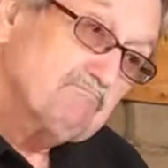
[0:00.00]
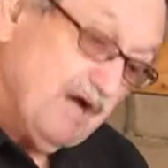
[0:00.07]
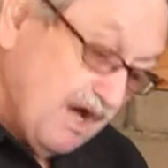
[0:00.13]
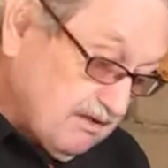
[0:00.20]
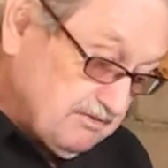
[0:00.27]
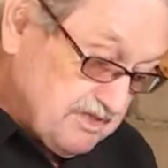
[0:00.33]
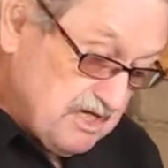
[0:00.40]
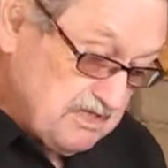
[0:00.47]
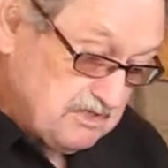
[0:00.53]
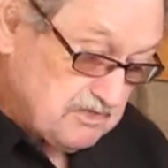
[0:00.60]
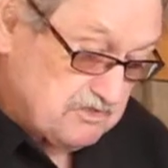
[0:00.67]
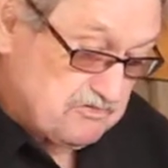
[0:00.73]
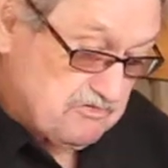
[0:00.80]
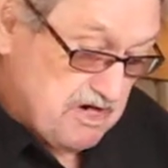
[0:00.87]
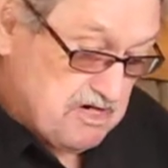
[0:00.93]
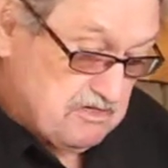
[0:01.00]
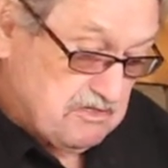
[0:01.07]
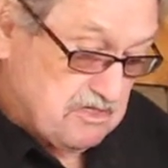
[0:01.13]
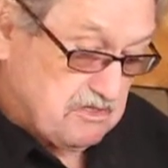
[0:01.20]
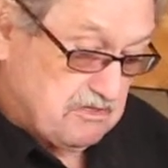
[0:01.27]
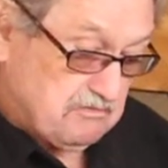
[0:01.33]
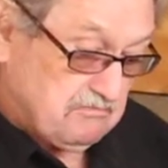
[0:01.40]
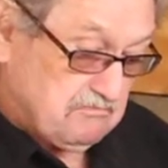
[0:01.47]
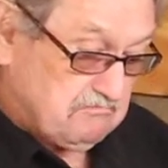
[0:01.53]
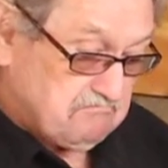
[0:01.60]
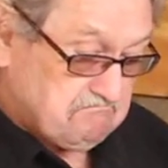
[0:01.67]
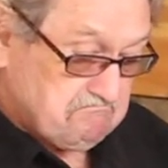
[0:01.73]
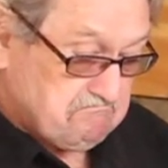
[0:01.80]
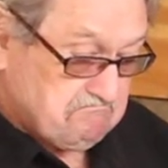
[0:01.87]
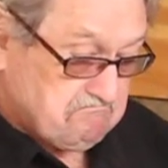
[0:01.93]
I'll take a drink and
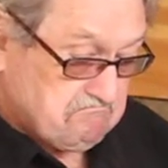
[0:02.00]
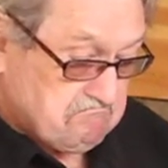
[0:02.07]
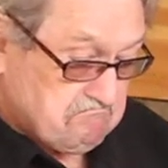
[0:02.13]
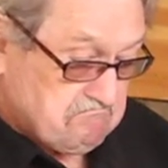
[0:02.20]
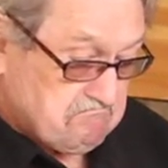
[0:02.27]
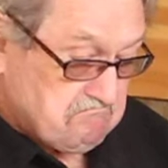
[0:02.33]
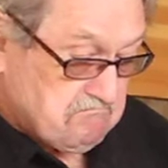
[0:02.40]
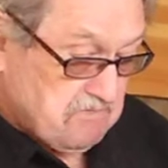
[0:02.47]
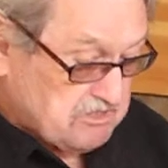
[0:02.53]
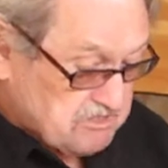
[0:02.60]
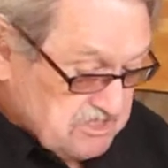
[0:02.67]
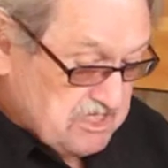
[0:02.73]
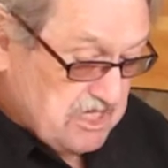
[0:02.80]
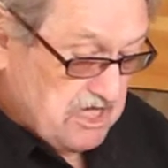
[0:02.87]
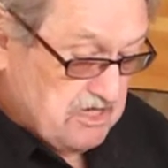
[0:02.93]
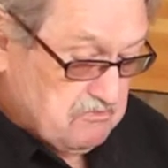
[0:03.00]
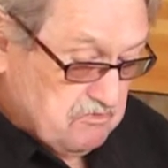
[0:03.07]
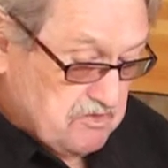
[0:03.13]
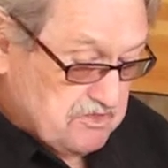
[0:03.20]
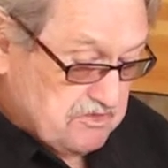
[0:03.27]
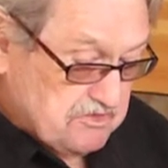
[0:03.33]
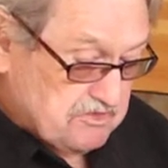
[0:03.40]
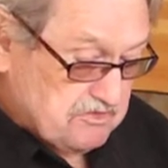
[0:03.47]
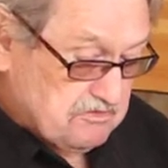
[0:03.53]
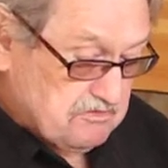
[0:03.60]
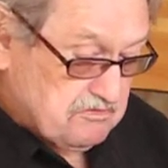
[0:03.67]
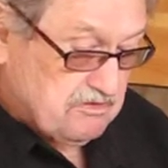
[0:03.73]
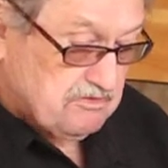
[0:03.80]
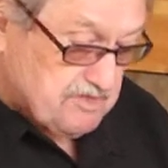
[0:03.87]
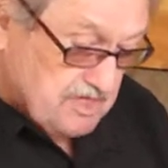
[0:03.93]
a sandwich,
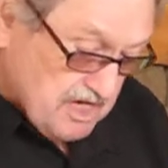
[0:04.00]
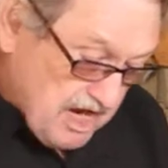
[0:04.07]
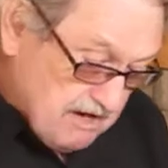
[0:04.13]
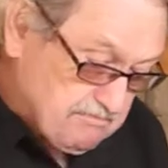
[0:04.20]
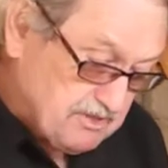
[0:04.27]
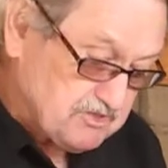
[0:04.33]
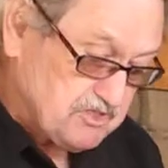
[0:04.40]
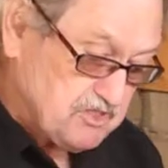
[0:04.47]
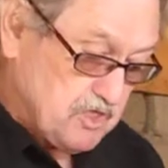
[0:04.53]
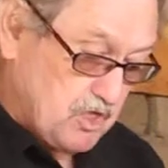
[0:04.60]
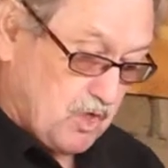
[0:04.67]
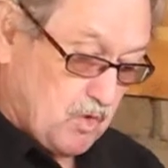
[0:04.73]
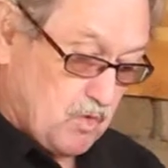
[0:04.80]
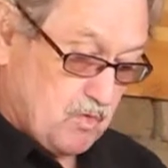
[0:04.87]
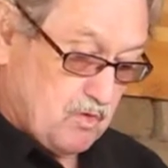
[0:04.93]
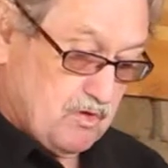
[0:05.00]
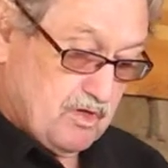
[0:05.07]
then I must go.